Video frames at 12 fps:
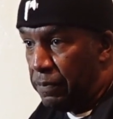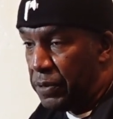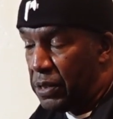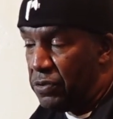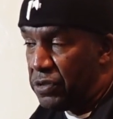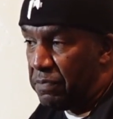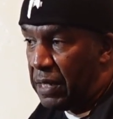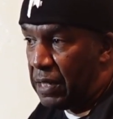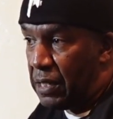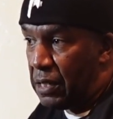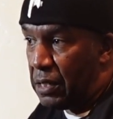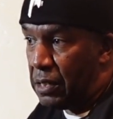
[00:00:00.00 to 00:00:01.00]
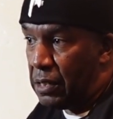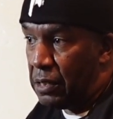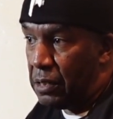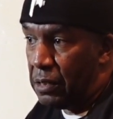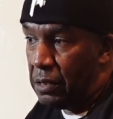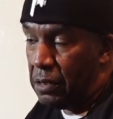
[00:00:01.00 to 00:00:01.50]
use my
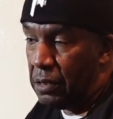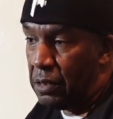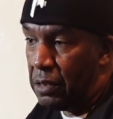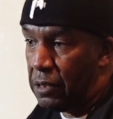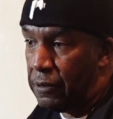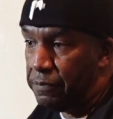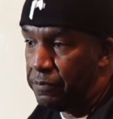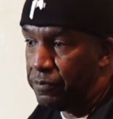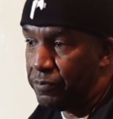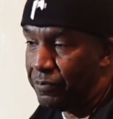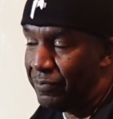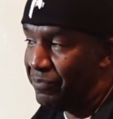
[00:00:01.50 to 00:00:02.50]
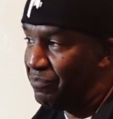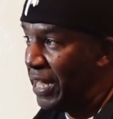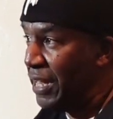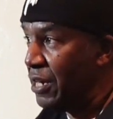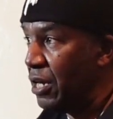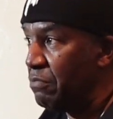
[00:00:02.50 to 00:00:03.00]
pay
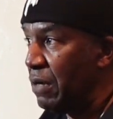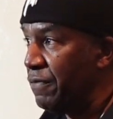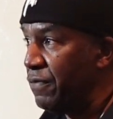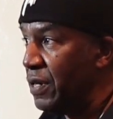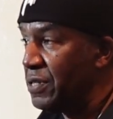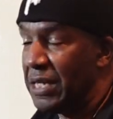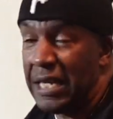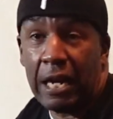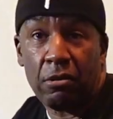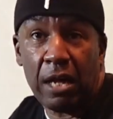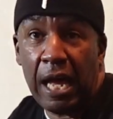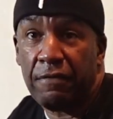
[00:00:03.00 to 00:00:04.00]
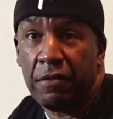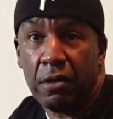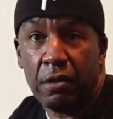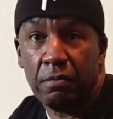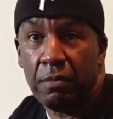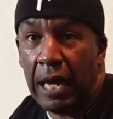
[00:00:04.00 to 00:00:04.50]
it out my funds. I don't
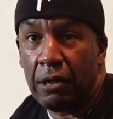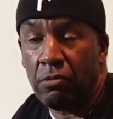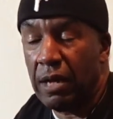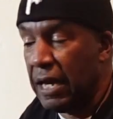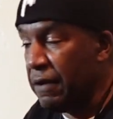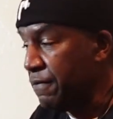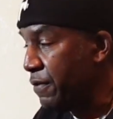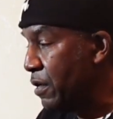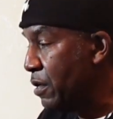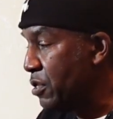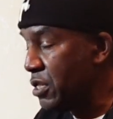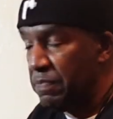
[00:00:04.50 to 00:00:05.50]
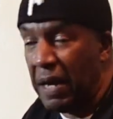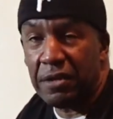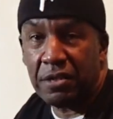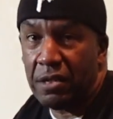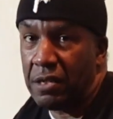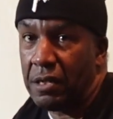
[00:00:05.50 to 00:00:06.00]
have
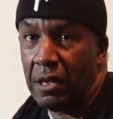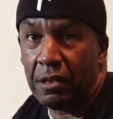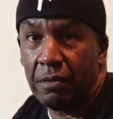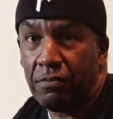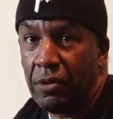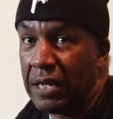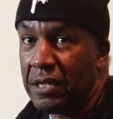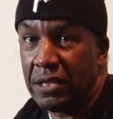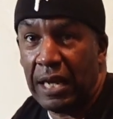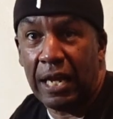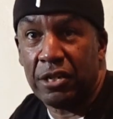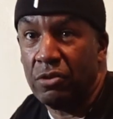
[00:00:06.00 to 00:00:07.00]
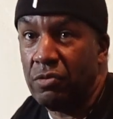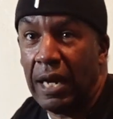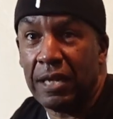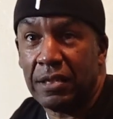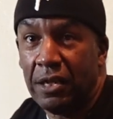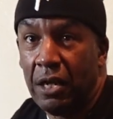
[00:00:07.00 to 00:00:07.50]
sponsors or nothing, bro. I just ask you
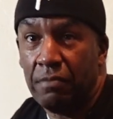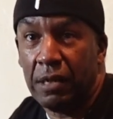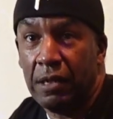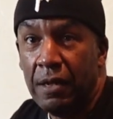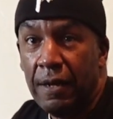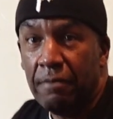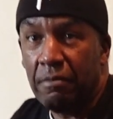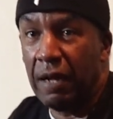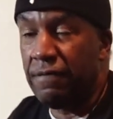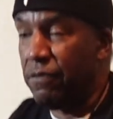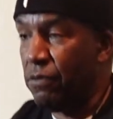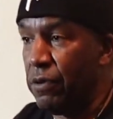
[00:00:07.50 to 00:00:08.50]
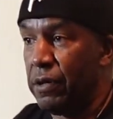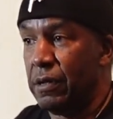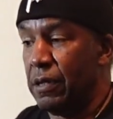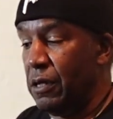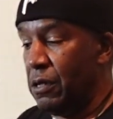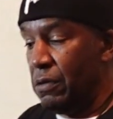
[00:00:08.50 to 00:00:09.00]
guys to help me pay for it.
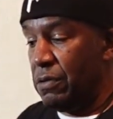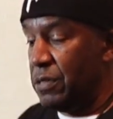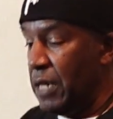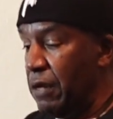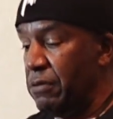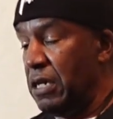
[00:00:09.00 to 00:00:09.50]
You know, I've